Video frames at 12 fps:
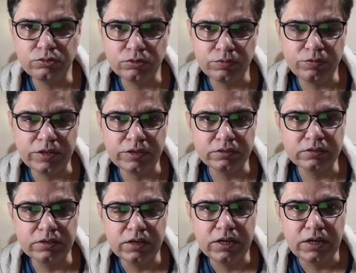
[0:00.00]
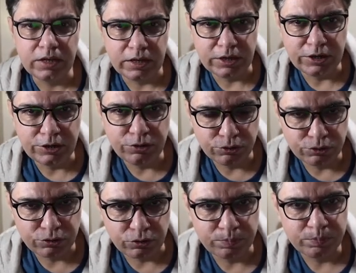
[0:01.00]
to the fetus in
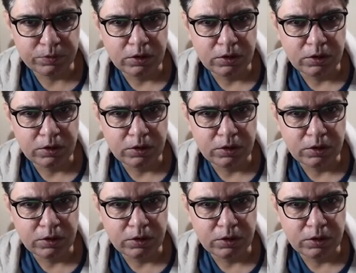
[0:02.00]
utero.